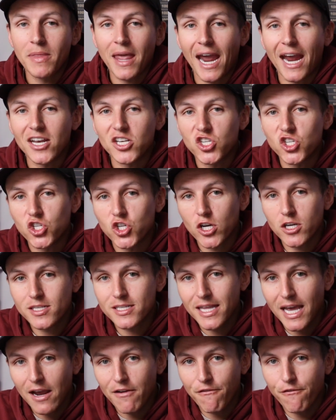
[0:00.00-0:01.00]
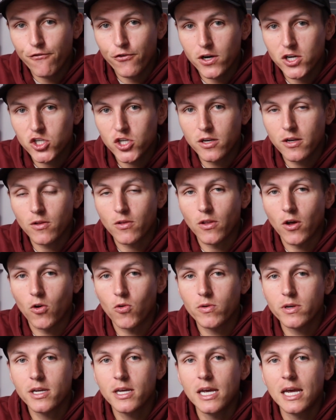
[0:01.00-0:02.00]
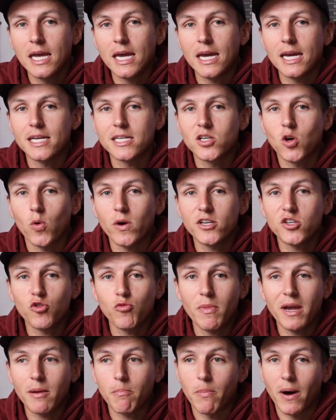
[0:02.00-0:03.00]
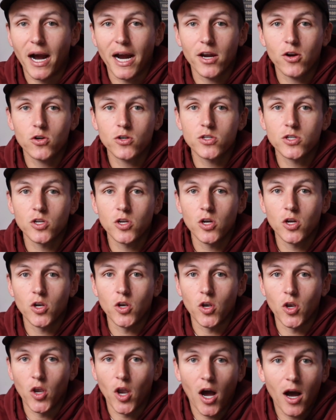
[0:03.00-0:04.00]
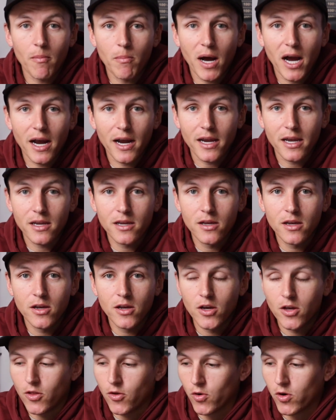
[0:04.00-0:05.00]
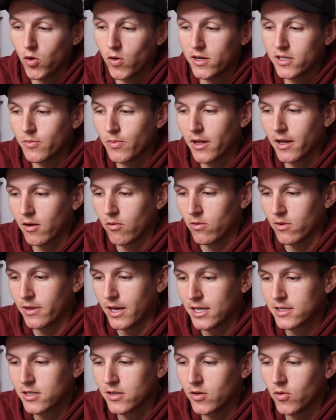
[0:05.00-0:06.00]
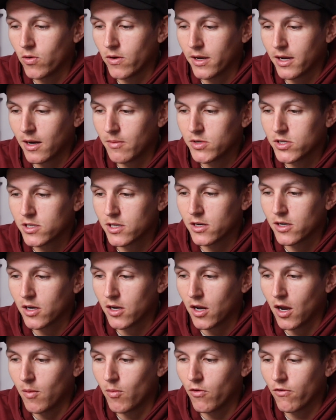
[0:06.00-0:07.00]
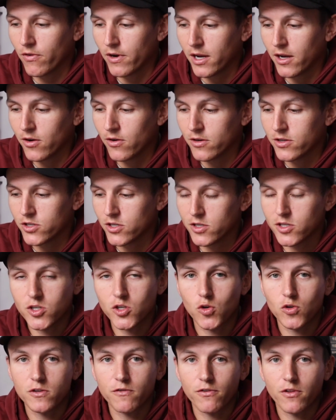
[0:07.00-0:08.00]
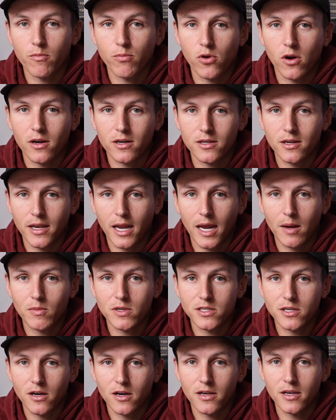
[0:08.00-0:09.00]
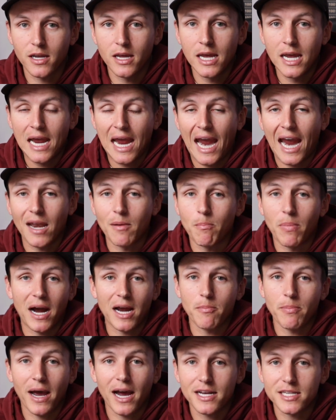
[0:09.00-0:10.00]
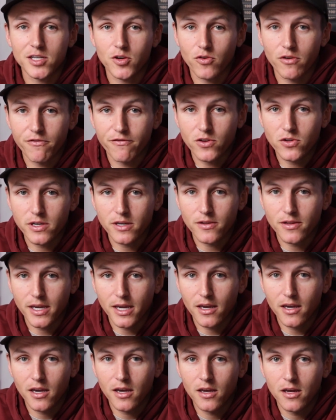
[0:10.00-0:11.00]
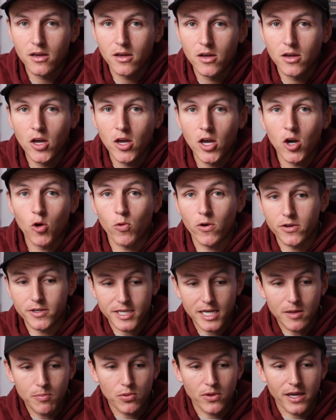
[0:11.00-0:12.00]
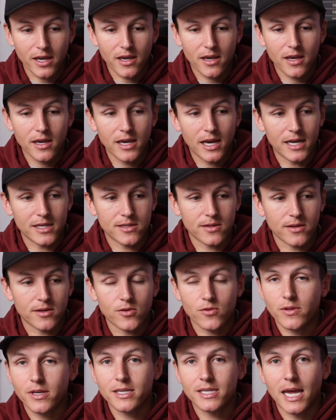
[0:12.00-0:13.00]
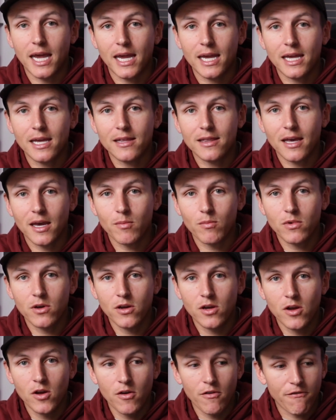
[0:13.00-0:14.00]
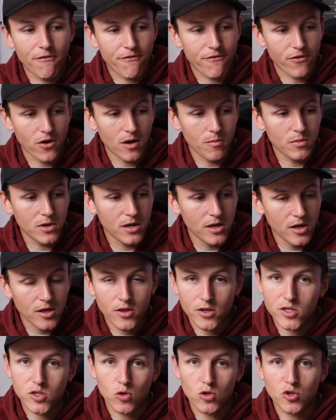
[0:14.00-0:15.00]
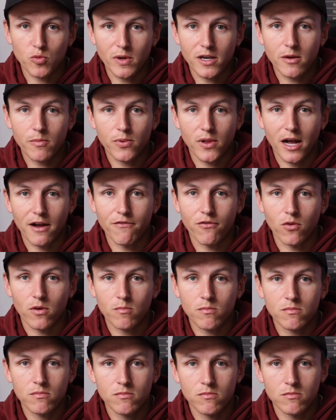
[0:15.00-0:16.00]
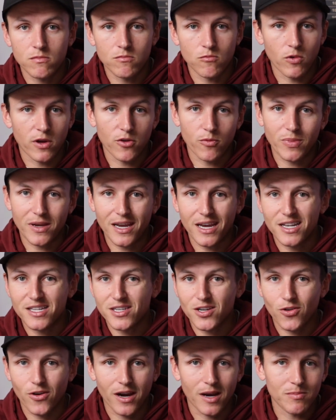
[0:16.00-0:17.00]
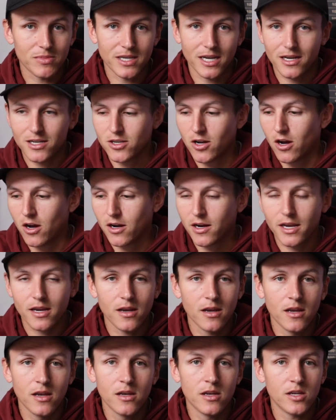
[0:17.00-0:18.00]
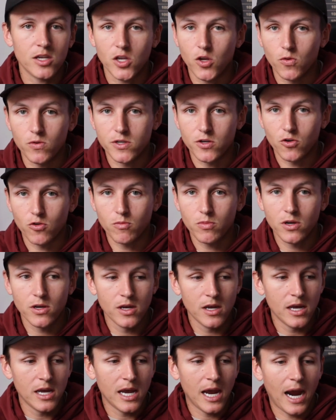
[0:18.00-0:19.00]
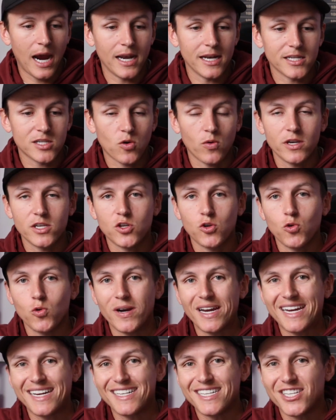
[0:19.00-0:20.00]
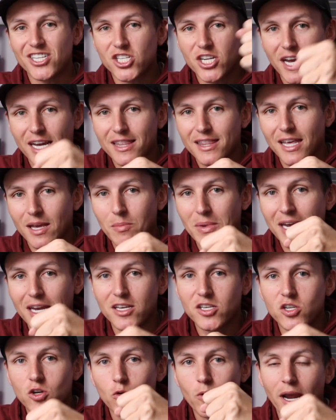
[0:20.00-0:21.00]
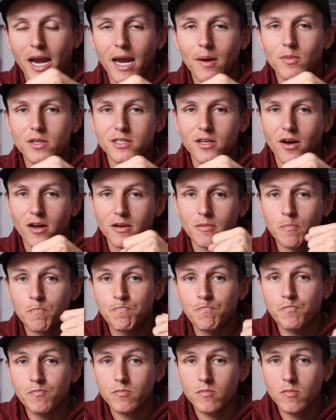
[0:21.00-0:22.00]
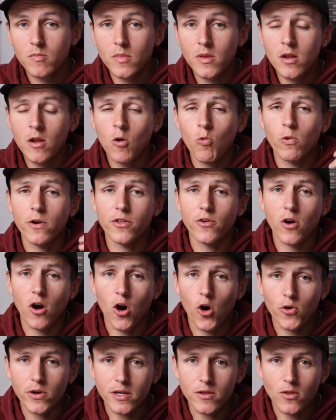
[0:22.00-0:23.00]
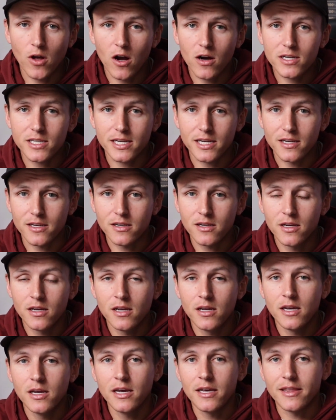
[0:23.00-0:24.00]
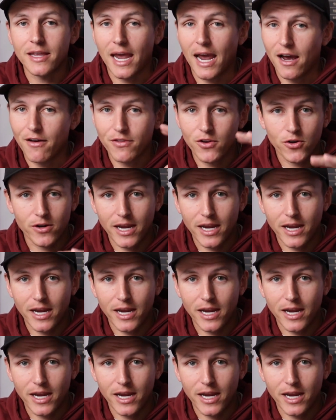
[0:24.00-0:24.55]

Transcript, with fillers: And just that friction alone is going to make buyers not buy. They're going to be like, well, that's annoying. I'm just going to come over here and just search for the product on Amazon and bypass your affiliate link. Where a deep link, it's literally taking them from the social media platform, whether it be Instagram, TikTok, YouTube, and it's going to inject them into Amazon where they're already logged in. They have their